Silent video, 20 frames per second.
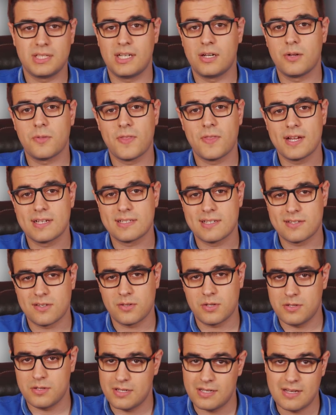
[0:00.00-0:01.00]
to hear things as
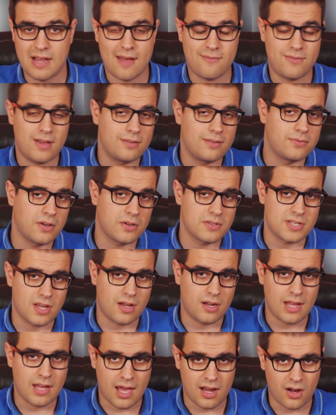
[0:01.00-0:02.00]
though you didn't have headphones
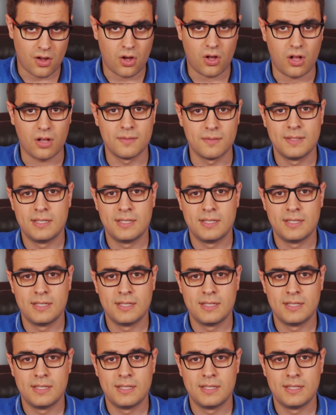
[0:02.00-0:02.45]
on at all.